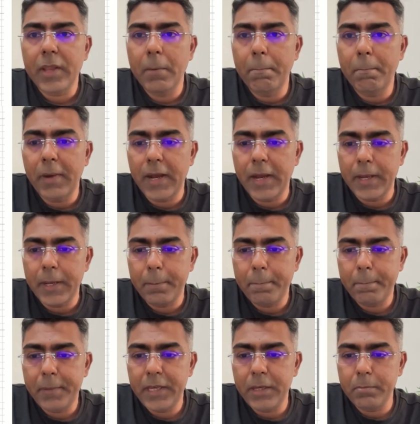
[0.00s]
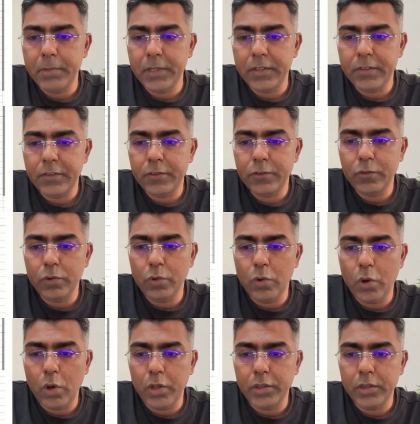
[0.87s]
my payables. So
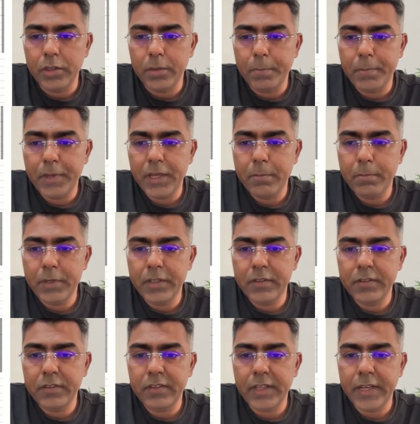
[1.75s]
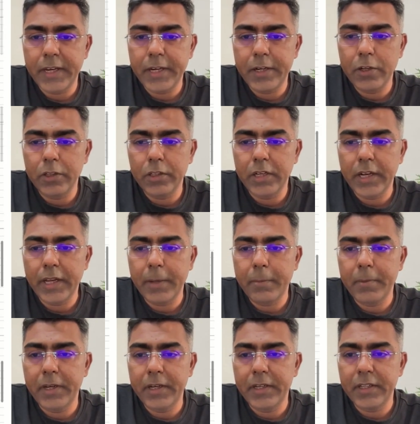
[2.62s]
on the payables side, on the
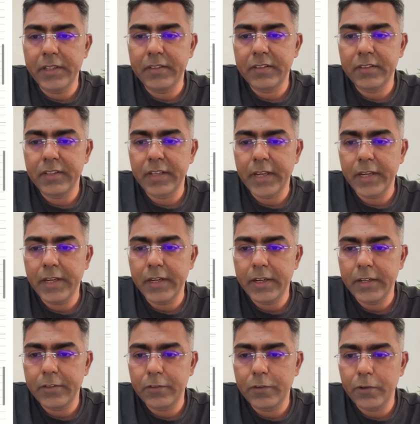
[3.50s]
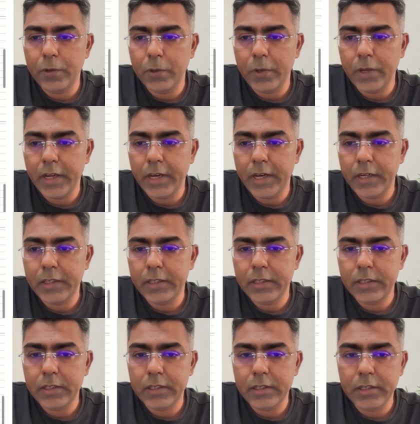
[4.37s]
liabilities side, let's look at,
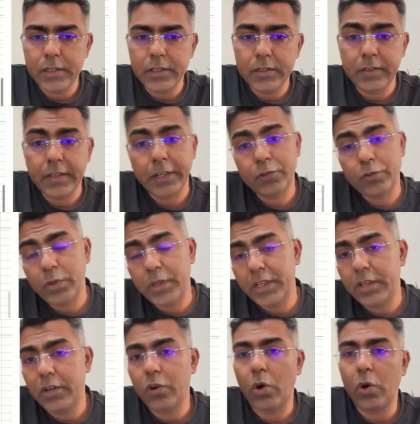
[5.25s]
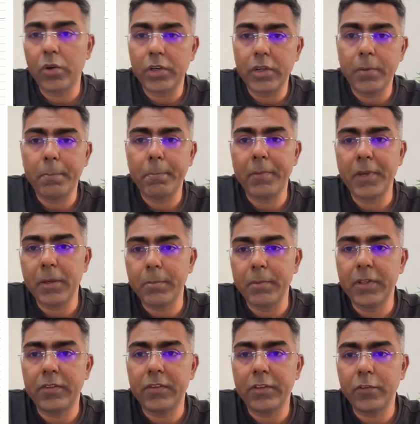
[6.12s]
there's actually long-term
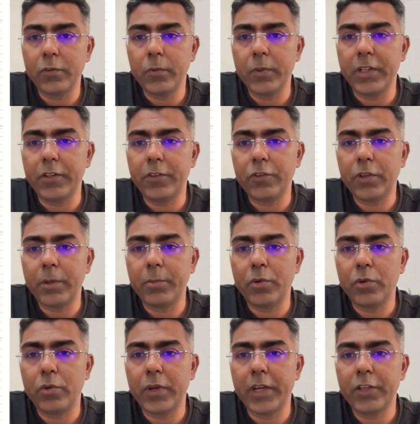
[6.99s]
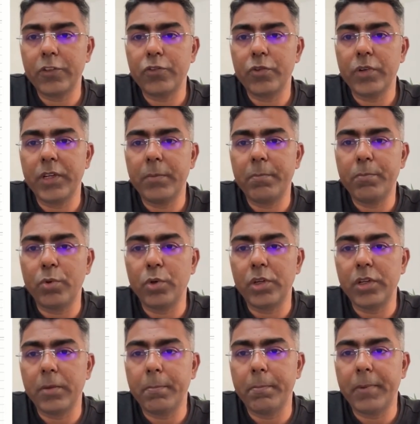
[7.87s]
payables as well. So I'm going to actually
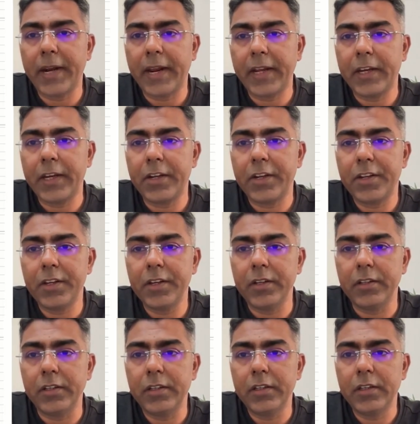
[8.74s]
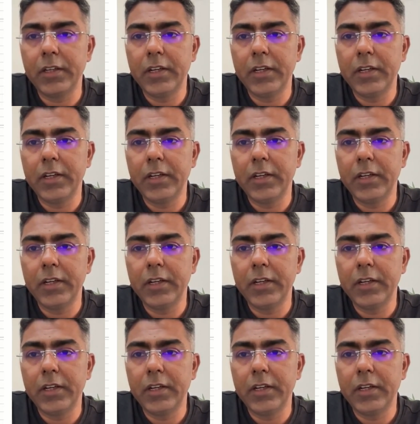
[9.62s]
put a bracket here